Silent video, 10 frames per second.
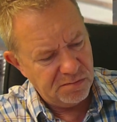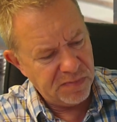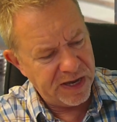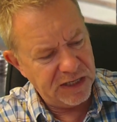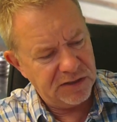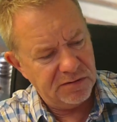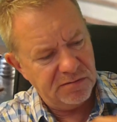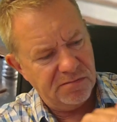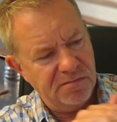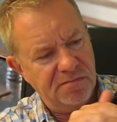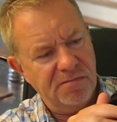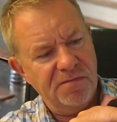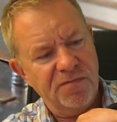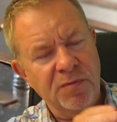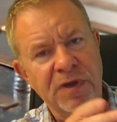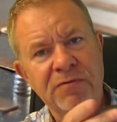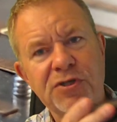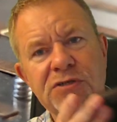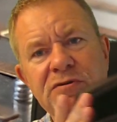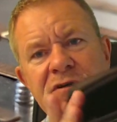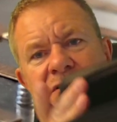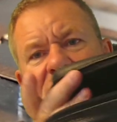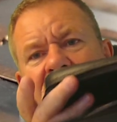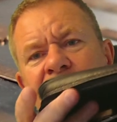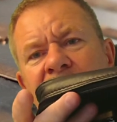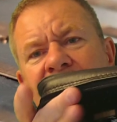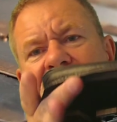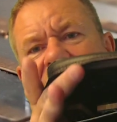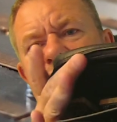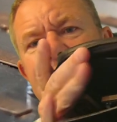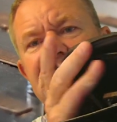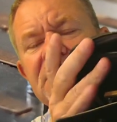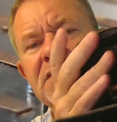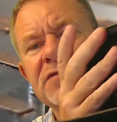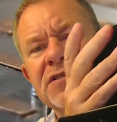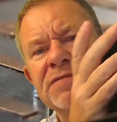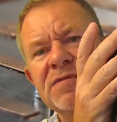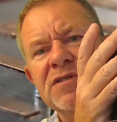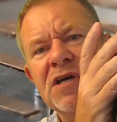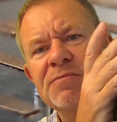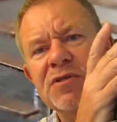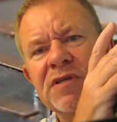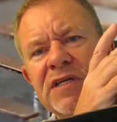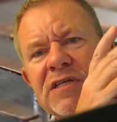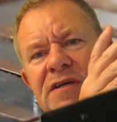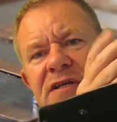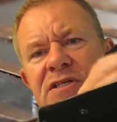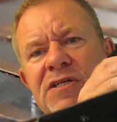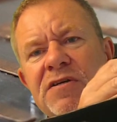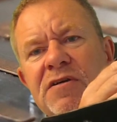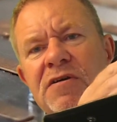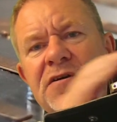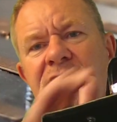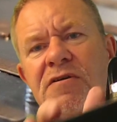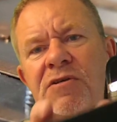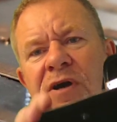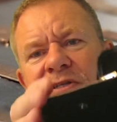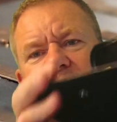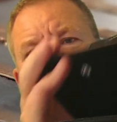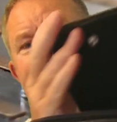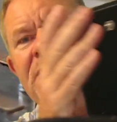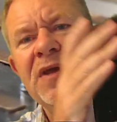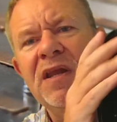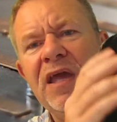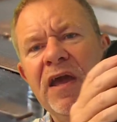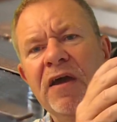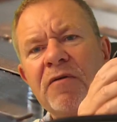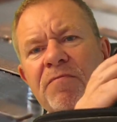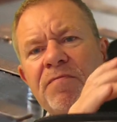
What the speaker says: made for me, which you can buy these lots of different types of things like this. So I just keep them in here,